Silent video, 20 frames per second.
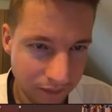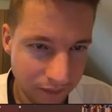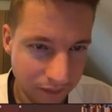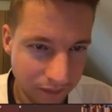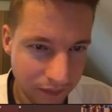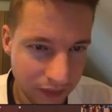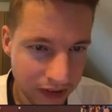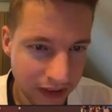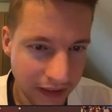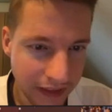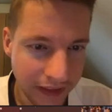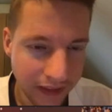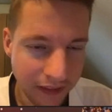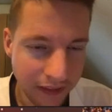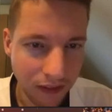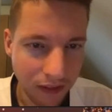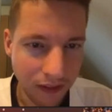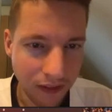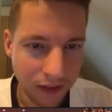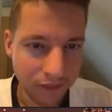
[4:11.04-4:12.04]
We see
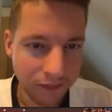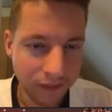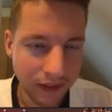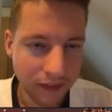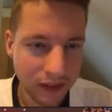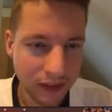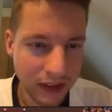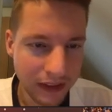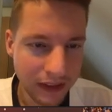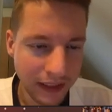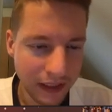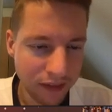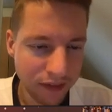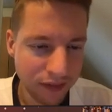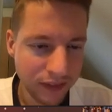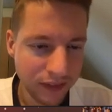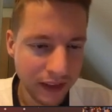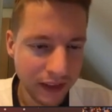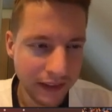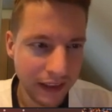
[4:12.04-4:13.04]
here all the payments
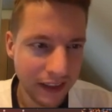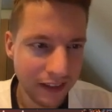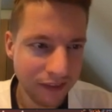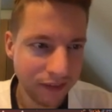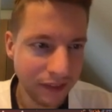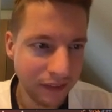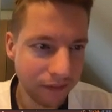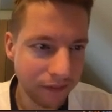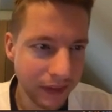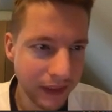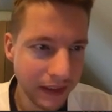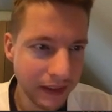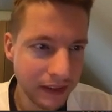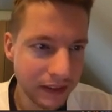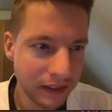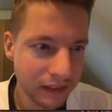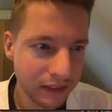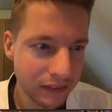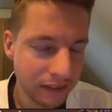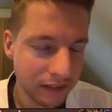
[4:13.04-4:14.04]
that have been paid,
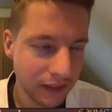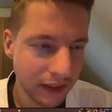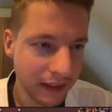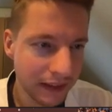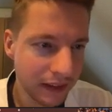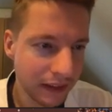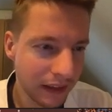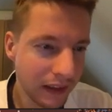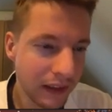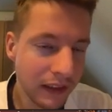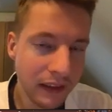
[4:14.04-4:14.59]
right?